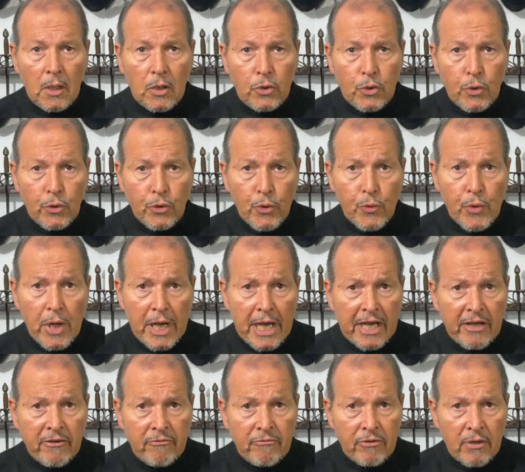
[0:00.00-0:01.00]
Do you
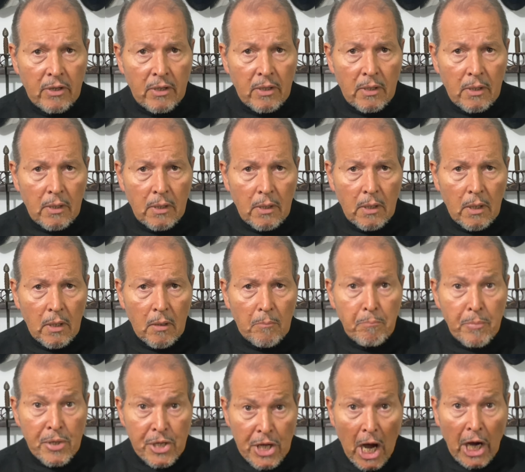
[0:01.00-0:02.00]
have
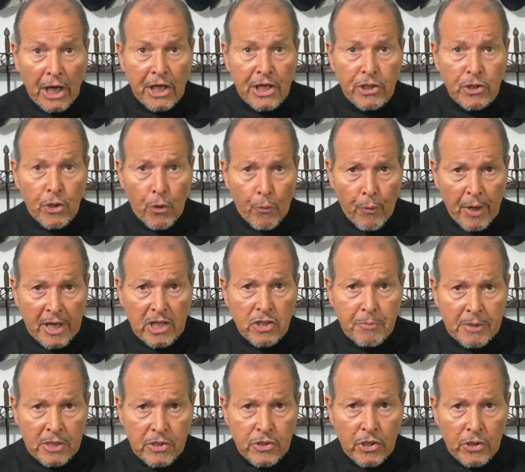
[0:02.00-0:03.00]
Miyagi
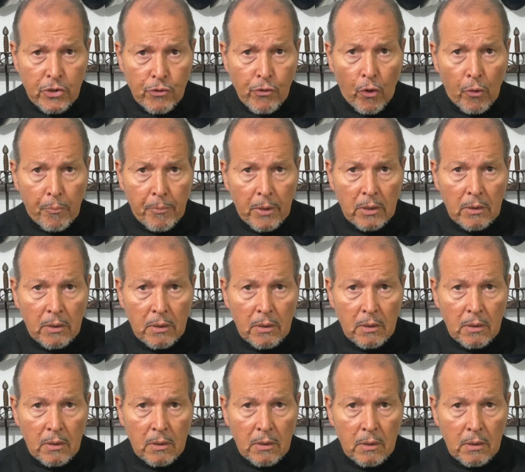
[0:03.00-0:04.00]
derangement syndrome?
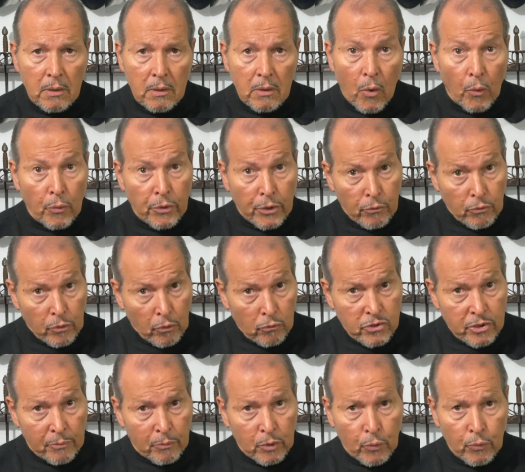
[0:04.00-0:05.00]
Or do you know
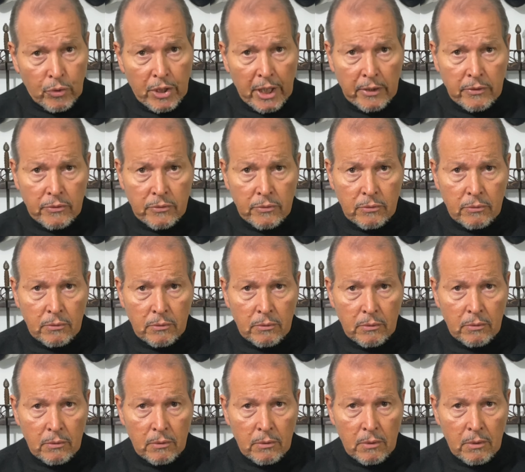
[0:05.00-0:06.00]
someone who does?
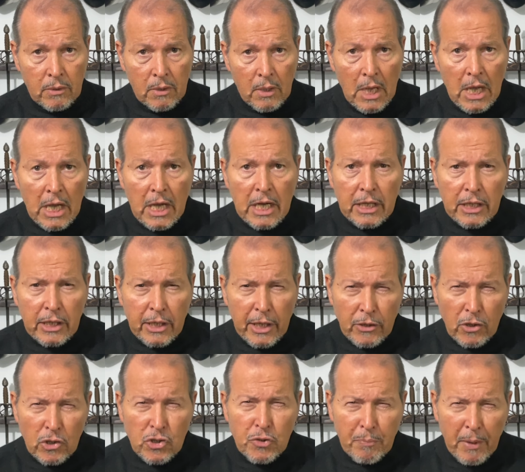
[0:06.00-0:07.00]
Can
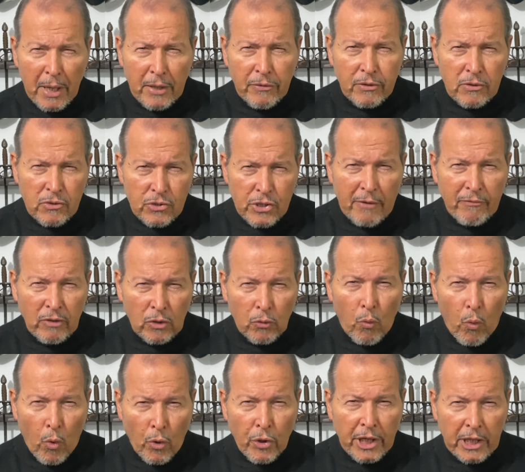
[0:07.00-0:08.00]
you spot the seven
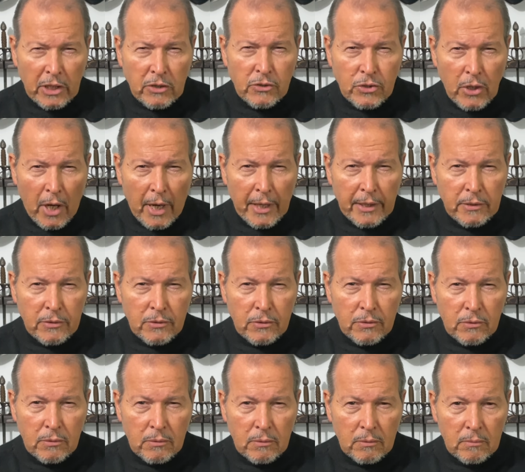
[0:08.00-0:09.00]
warning signs?
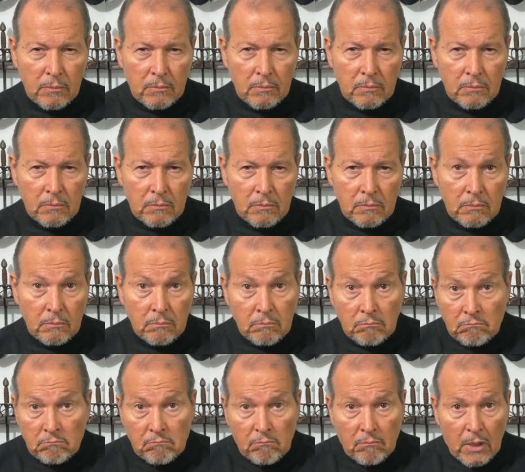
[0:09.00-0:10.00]

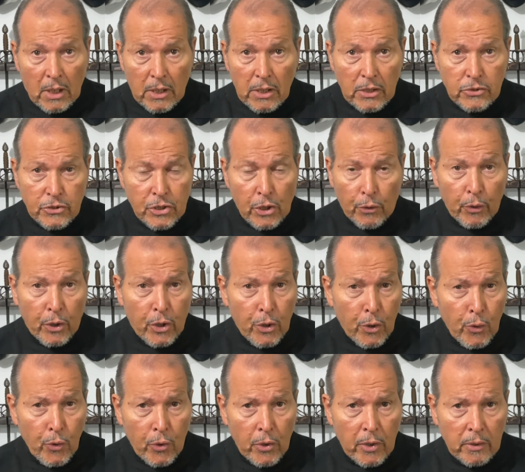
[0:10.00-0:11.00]
Is there a
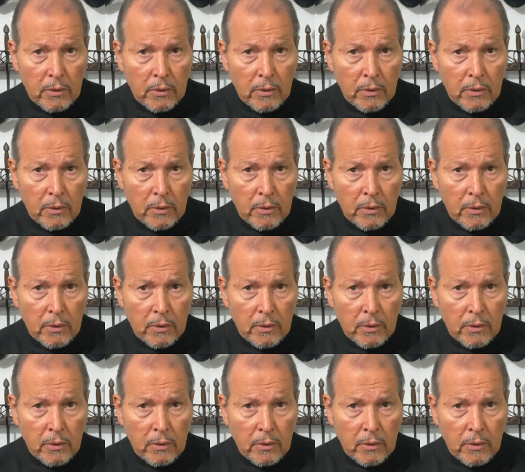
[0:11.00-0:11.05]
cure?